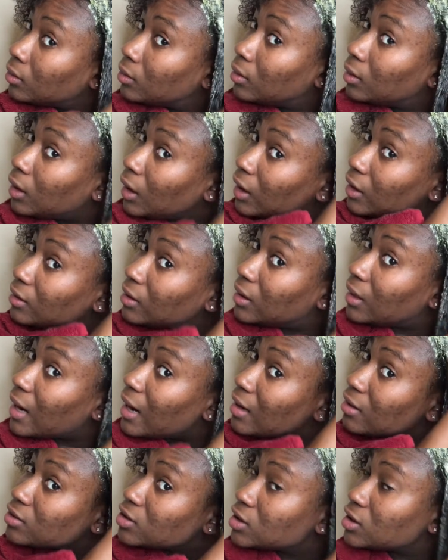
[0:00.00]
And then
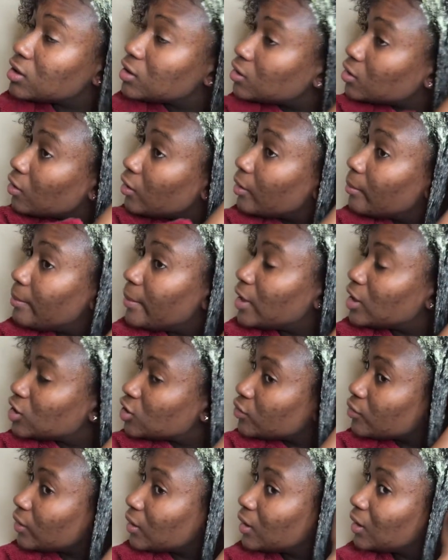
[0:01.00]
I'll just start
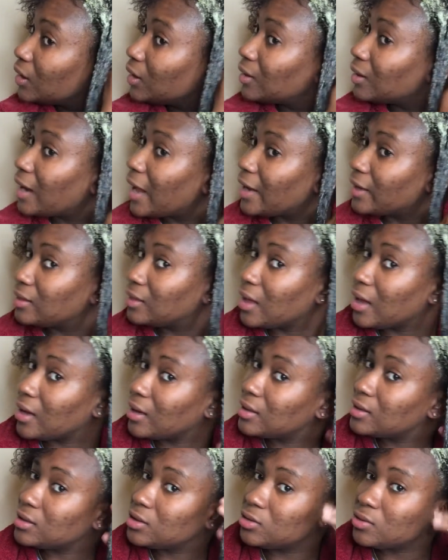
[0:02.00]
measuring it like
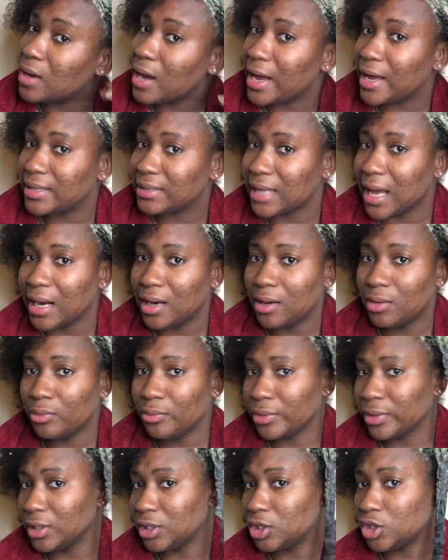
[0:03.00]
that. Because you guys, I don't
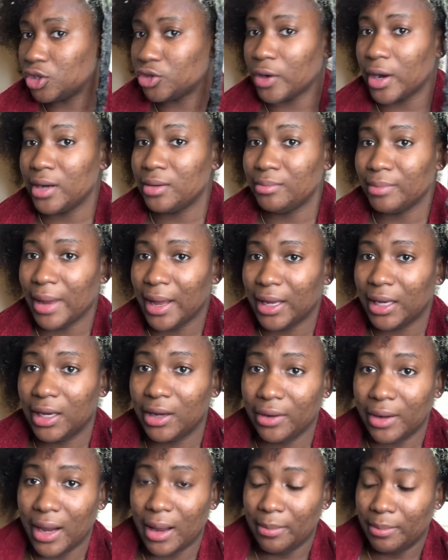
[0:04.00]
really straighten my
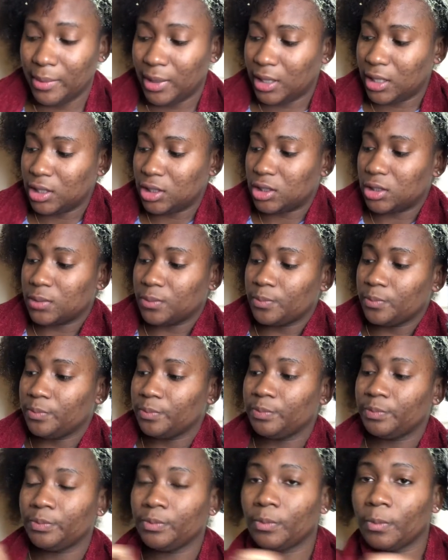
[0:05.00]
hair that much.
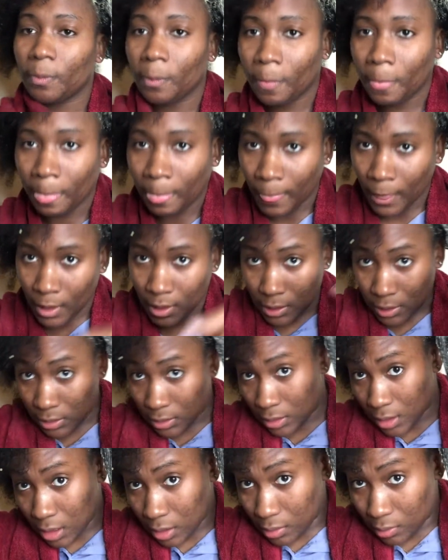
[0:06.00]

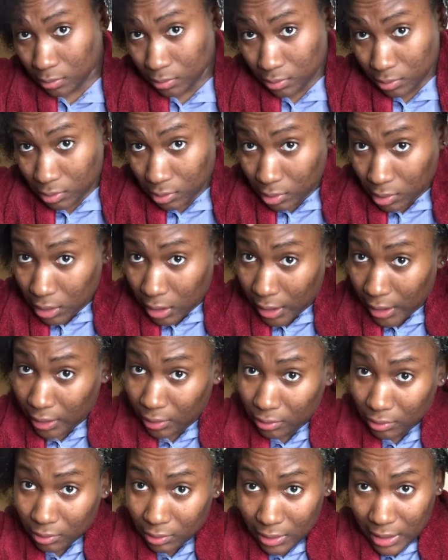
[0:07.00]
So, yeah,
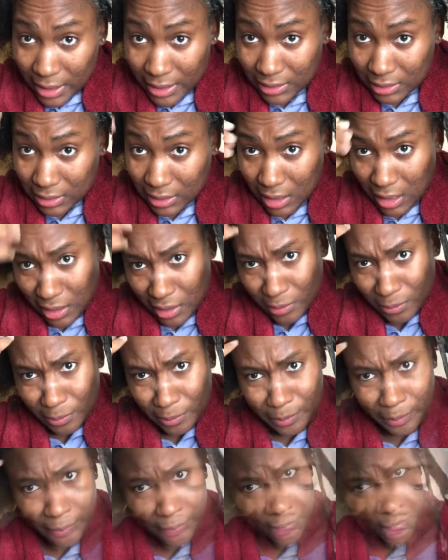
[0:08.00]
that's that.
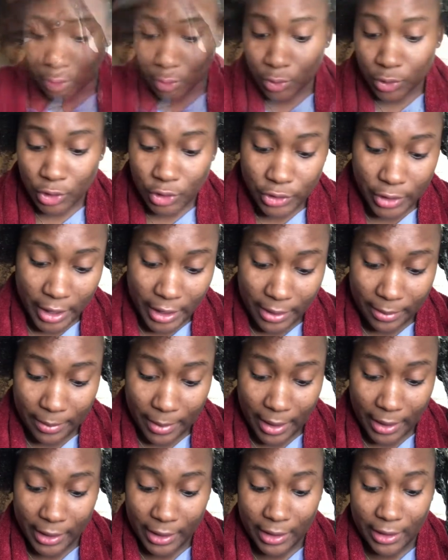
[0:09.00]
I do straighten
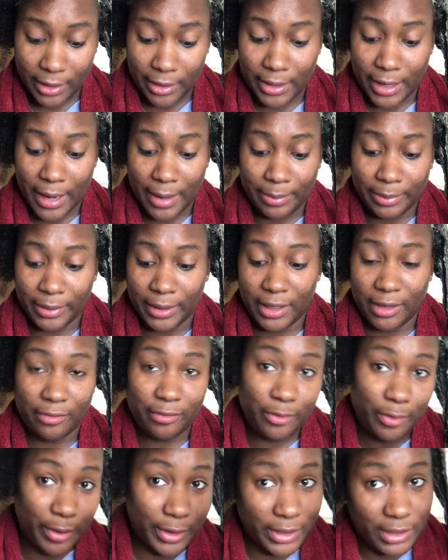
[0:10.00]
my hair. I plan
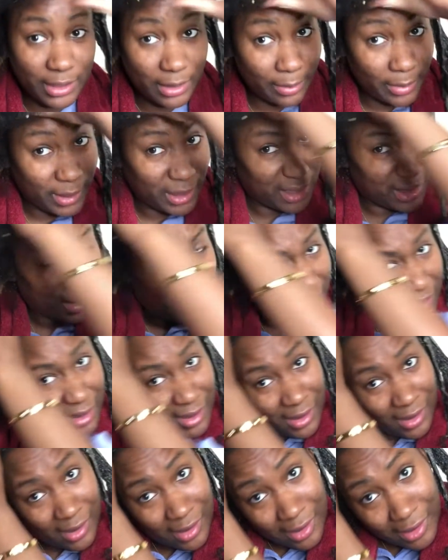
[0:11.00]
for it to be
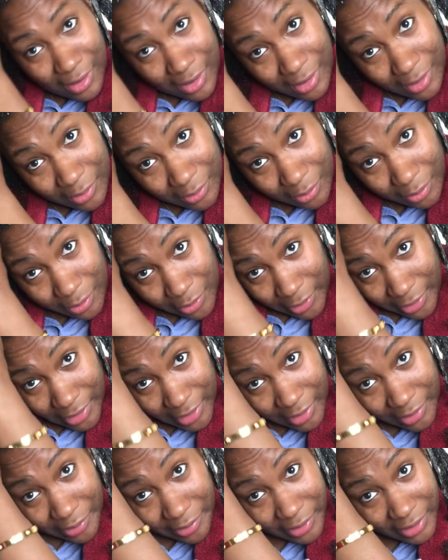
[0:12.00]
a
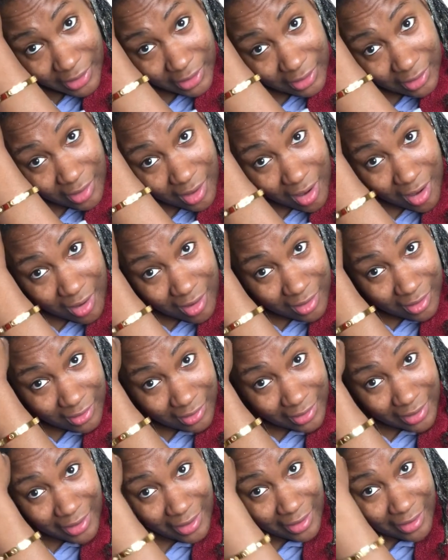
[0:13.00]
really, really long
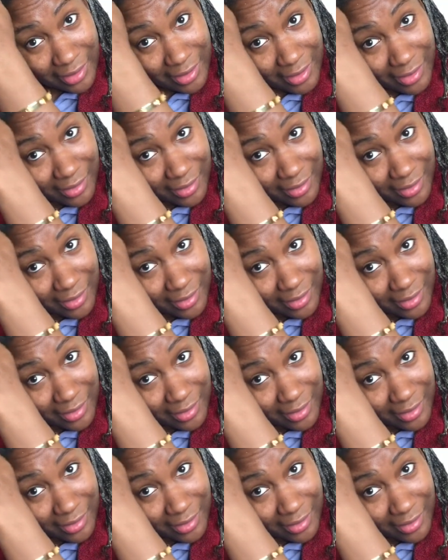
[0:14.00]
length.